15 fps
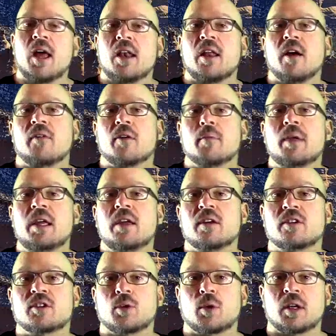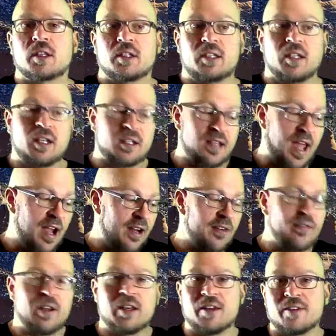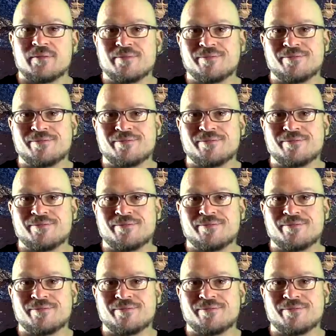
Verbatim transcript: Now for me, historically, it has aggravated